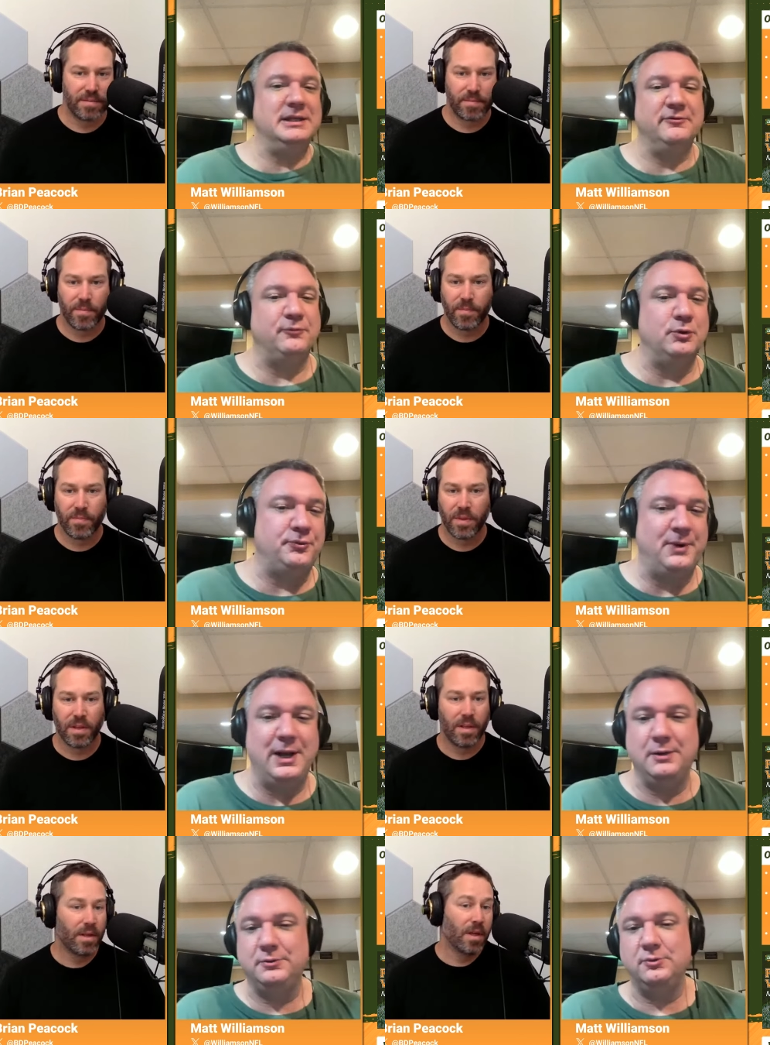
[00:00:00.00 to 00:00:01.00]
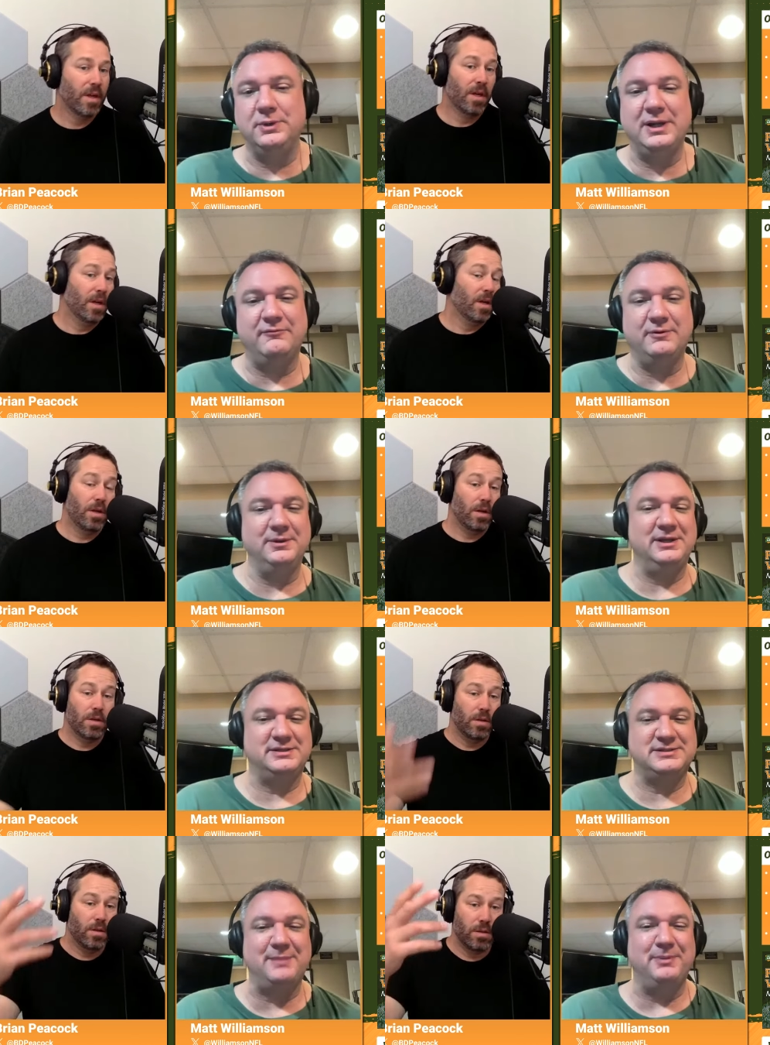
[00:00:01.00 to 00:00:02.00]
Speaker 1: in the fourth round or whatever. I mean,
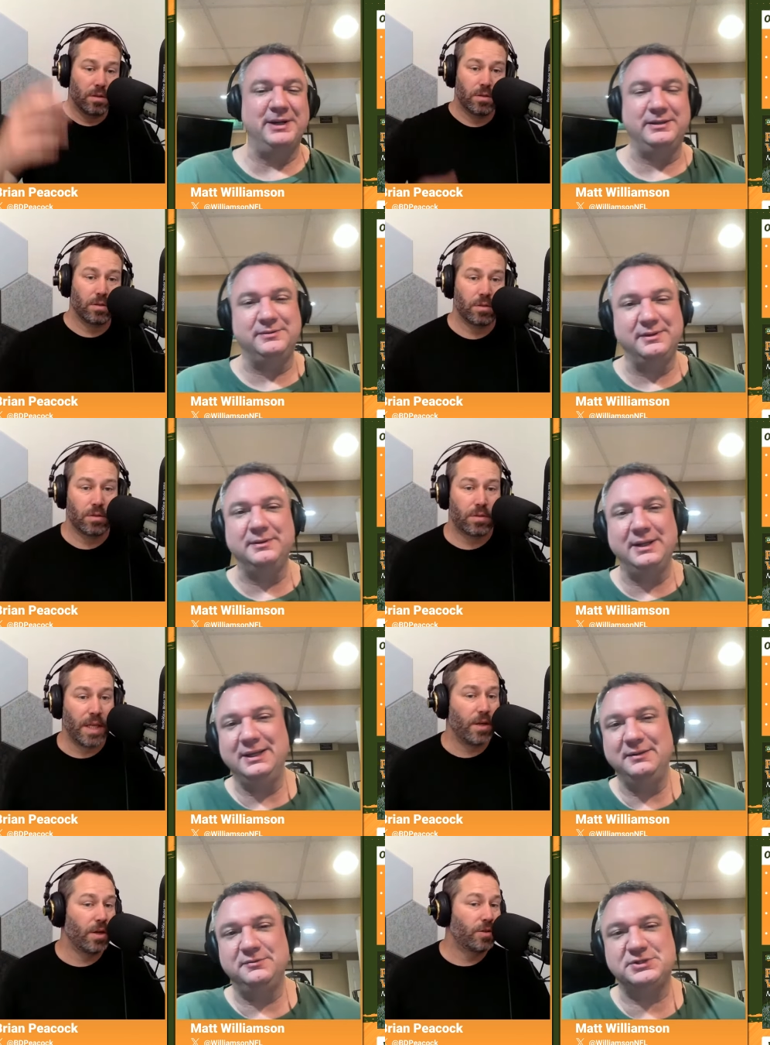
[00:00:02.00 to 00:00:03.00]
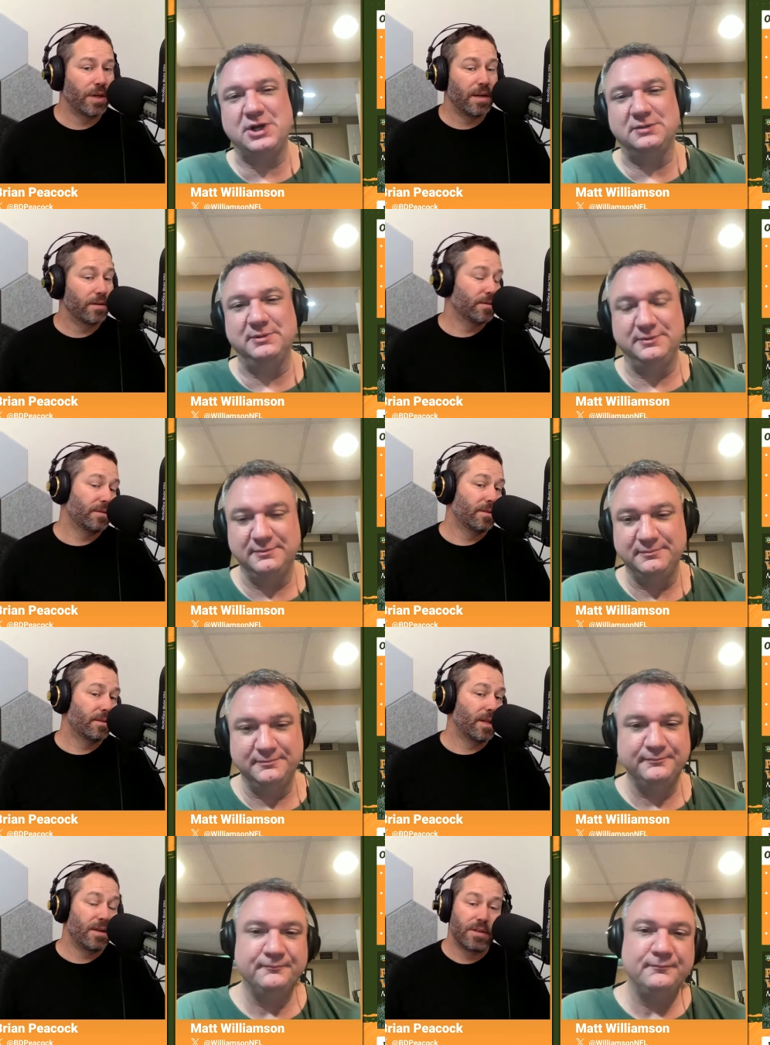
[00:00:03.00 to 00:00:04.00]
like somebody uh, they could have
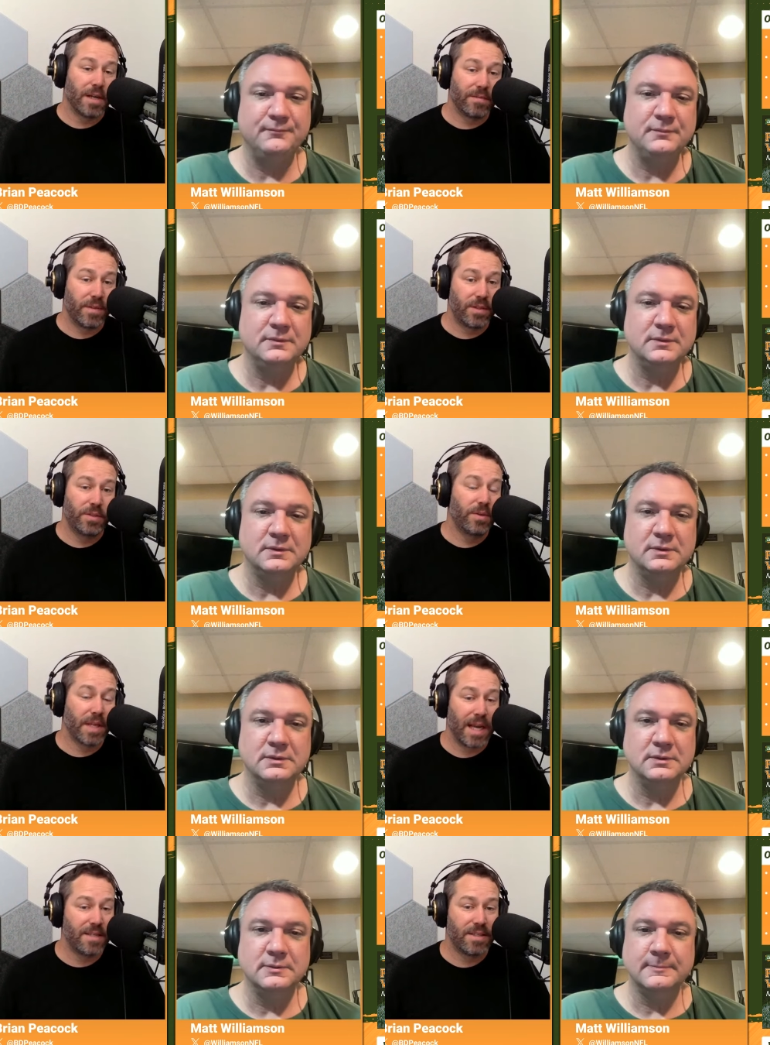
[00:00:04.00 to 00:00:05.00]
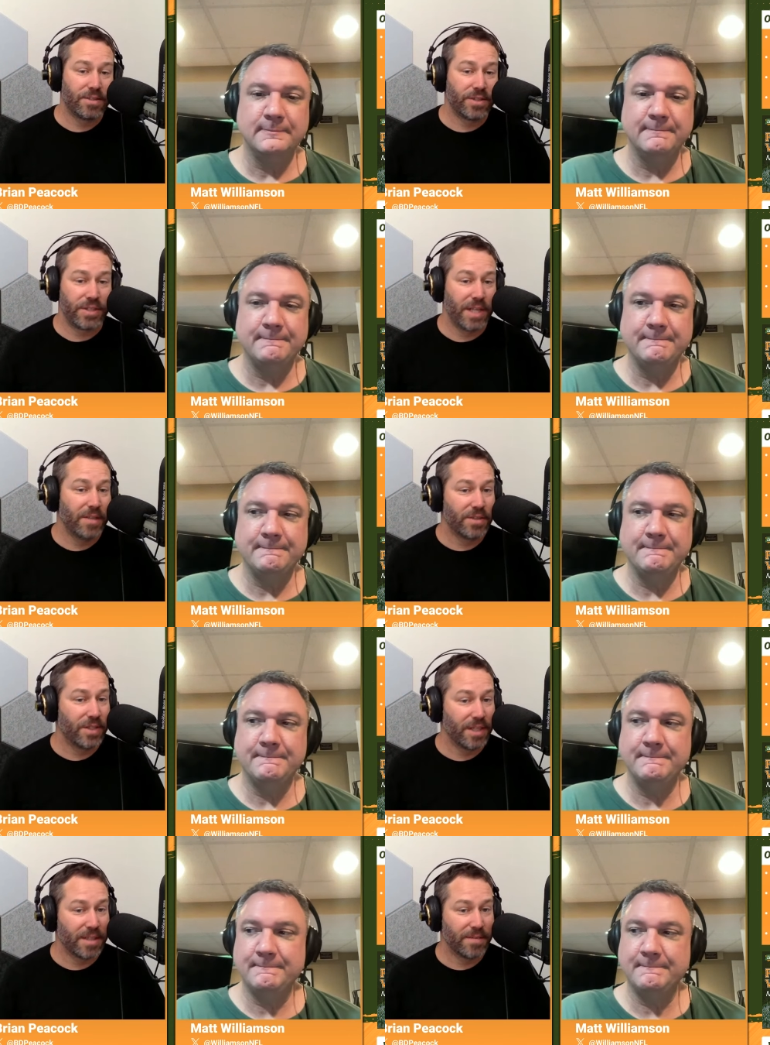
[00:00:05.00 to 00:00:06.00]
Speaker 2: they could have drafted two of the guys the Steelers
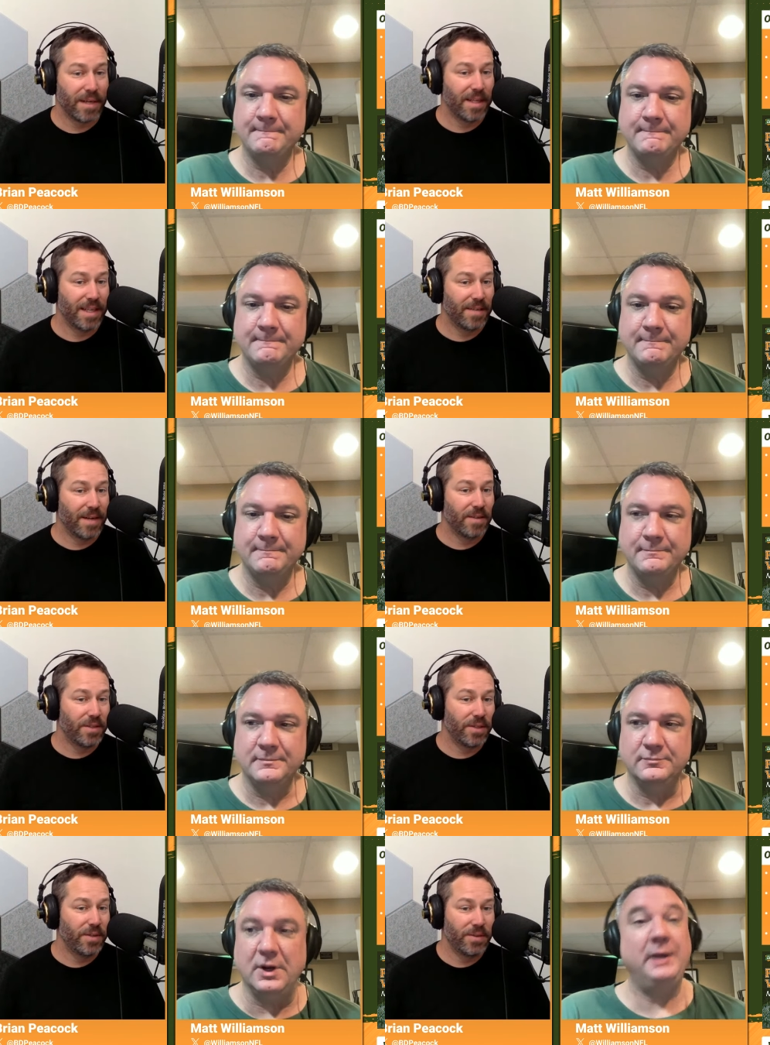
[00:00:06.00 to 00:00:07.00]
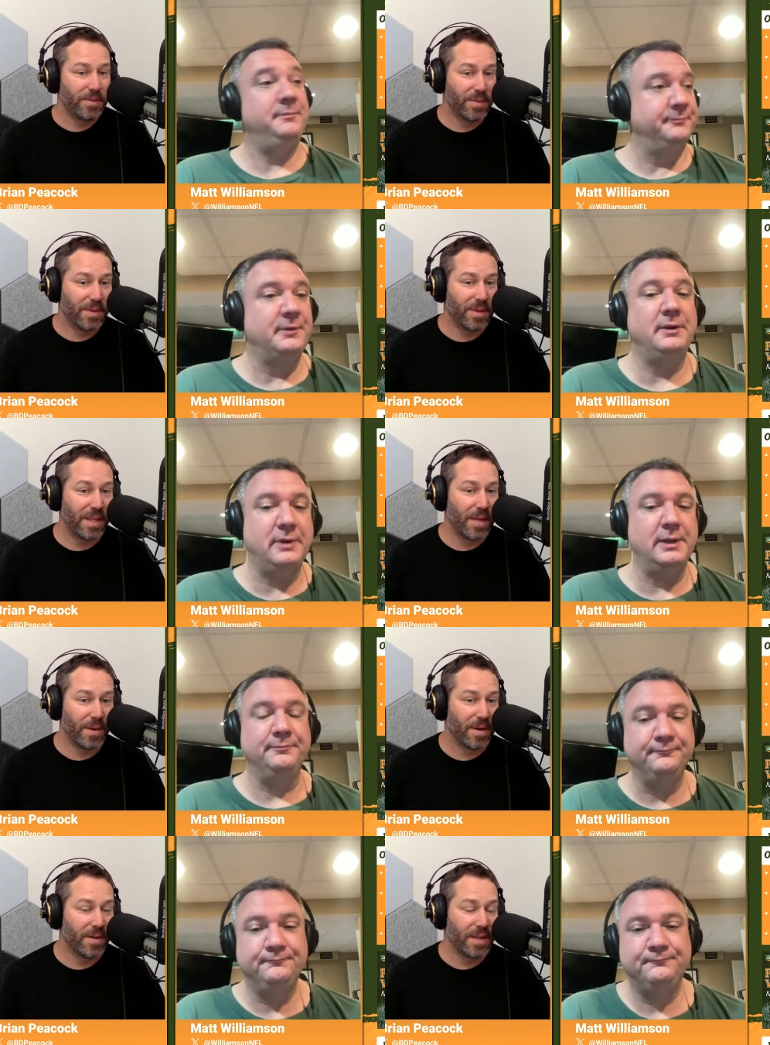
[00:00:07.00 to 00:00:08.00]
took right in round two. Right, right, they right.
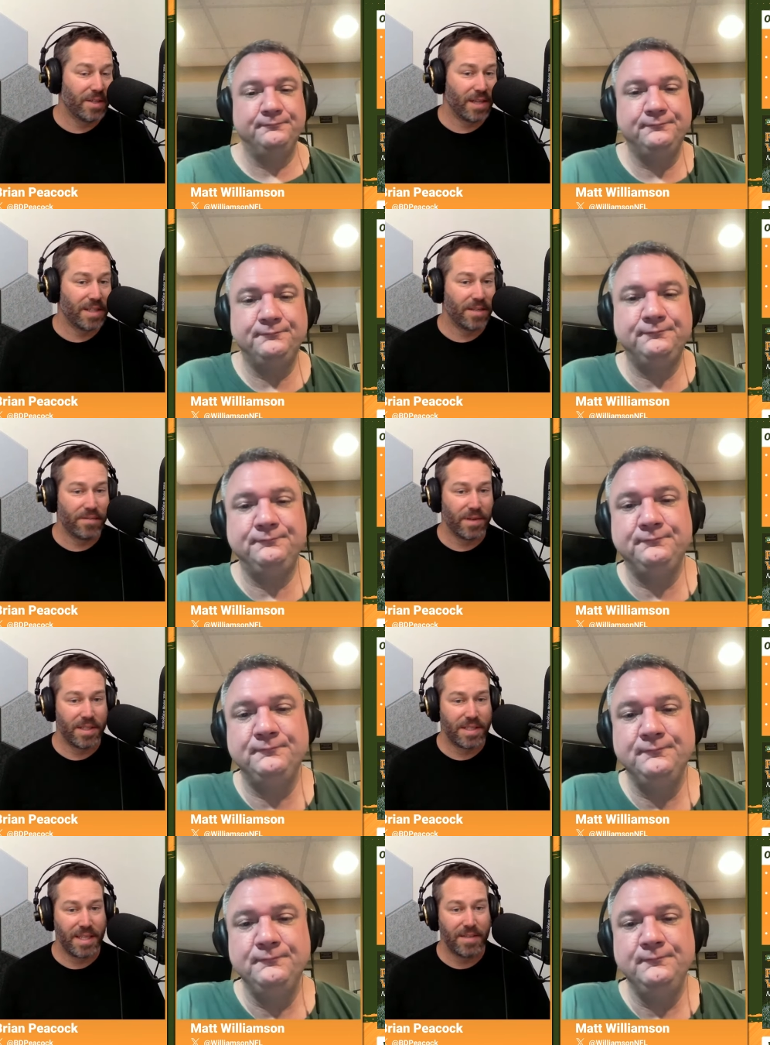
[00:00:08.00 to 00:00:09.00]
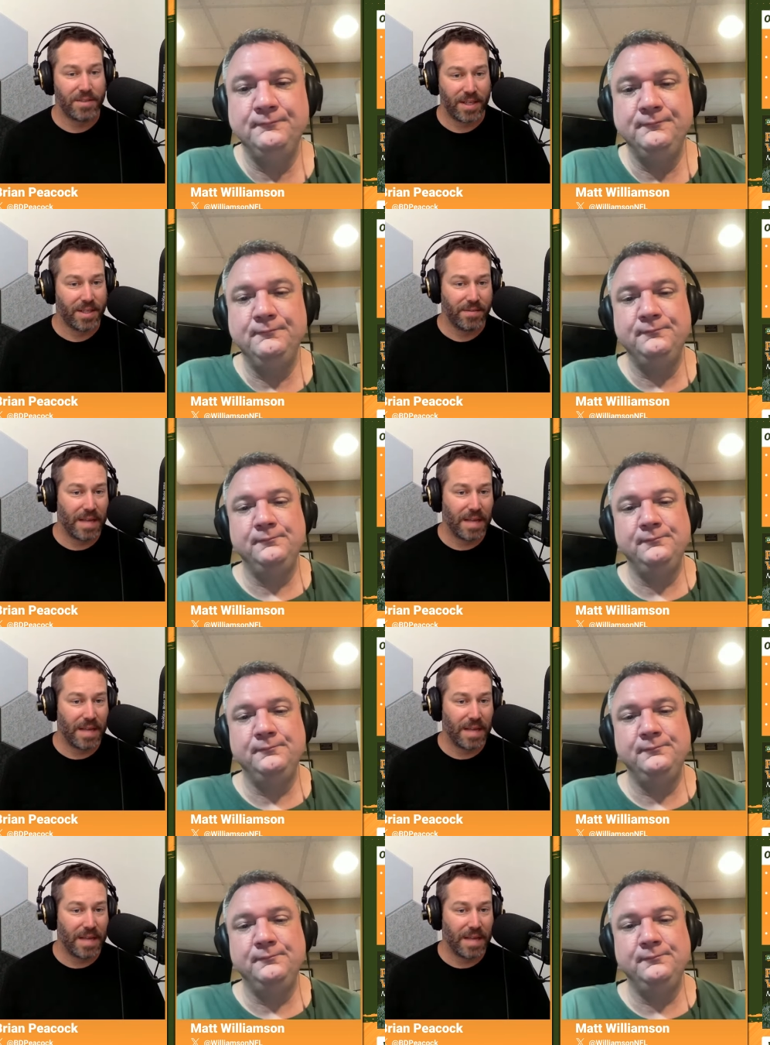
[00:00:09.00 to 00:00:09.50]
Were, they selected in front of the Steelers. They could have